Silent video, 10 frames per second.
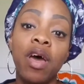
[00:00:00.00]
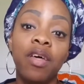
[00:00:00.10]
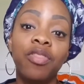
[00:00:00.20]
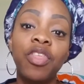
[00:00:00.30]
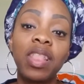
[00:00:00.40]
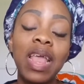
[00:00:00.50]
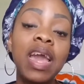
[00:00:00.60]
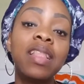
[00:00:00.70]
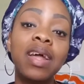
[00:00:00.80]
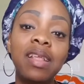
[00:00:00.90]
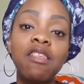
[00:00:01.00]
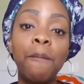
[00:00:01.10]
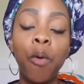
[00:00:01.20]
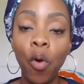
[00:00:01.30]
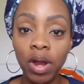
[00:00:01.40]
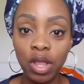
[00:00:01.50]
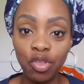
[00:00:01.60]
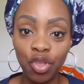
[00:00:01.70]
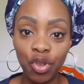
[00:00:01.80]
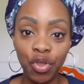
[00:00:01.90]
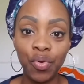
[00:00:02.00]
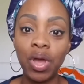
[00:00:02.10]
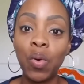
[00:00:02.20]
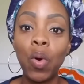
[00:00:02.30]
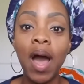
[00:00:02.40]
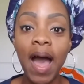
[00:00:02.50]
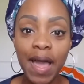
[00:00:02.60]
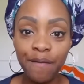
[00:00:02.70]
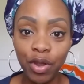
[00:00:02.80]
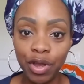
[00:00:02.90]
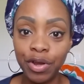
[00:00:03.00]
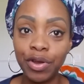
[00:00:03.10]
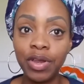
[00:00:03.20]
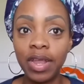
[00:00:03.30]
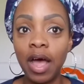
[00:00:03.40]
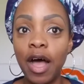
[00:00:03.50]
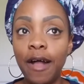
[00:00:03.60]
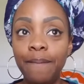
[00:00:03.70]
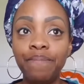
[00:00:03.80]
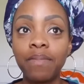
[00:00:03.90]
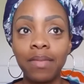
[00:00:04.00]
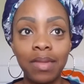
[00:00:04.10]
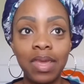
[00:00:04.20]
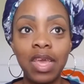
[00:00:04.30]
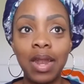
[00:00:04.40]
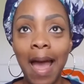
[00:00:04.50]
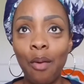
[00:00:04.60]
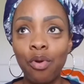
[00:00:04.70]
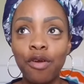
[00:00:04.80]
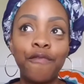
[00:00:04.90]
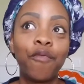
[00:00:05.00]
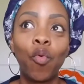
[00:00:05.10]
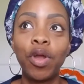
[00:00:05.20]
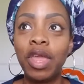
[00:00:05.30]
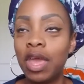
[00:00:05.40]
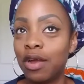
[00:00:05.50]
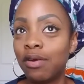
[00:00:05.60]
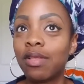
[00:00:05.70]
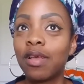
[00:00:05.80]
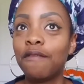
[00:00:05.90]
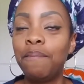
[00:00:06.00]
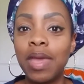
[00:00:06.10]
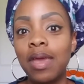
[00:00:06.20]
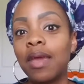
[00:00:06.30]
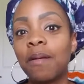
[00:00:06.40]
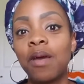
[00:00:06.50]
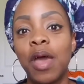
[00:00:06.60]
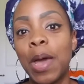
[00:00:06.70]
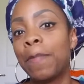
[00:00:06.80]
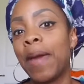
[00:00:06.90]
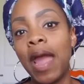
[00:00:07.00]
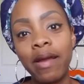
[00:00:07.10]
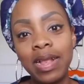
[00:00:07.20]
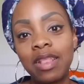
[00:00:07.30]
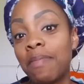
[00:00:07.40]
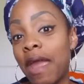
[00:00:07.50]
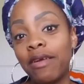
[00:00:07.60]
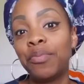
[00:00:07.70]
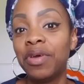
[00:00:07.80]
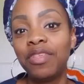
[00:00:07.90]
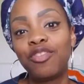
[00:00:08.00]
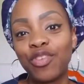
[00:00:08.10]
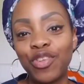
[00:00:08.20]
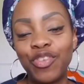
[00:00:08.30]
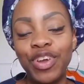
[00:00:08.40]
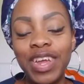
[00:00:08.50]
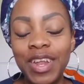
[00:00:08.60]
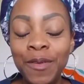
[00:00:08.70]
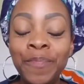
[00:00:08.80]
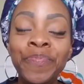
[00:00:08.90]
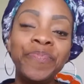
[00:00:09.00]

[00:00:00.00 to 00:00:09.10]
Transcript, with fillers: The thing that is important to do and what I've learned um, in our four years of being parents married with children